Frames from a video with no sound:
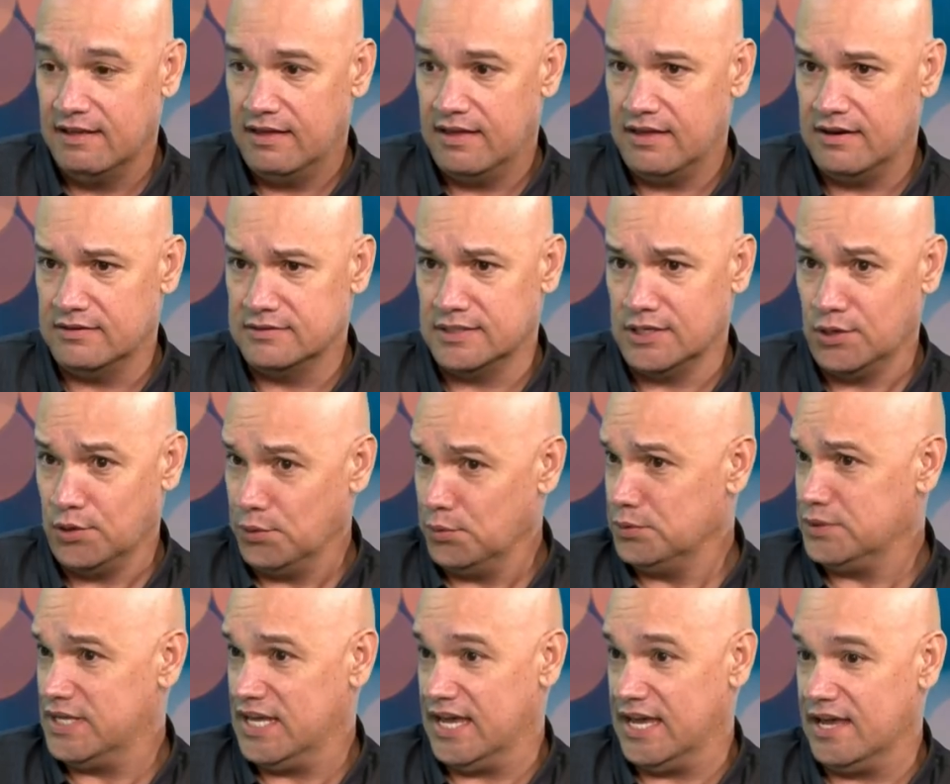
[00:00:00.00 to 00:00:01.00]
And I was like,
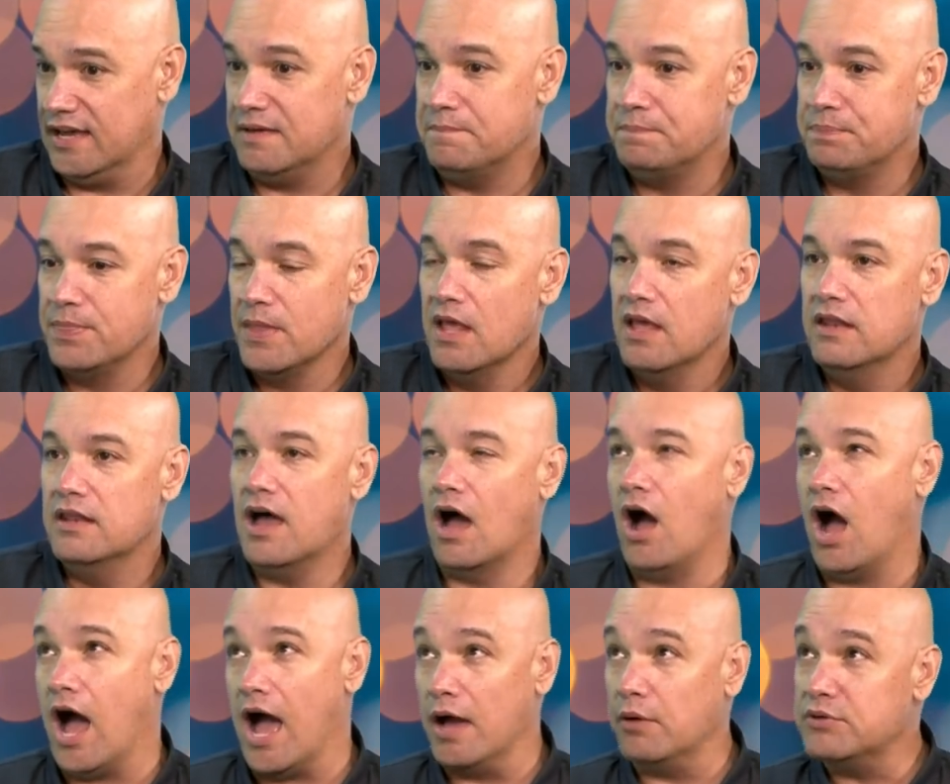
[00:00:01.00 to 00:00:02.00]
"Okay." Now,
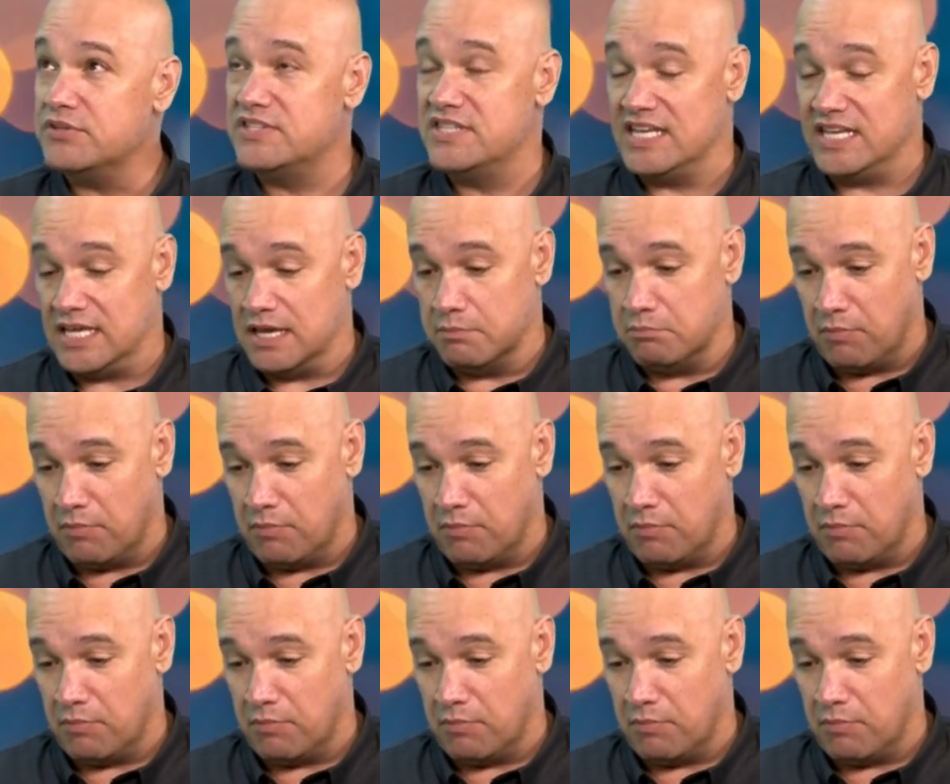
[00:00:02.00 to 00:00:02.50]
I was thinking,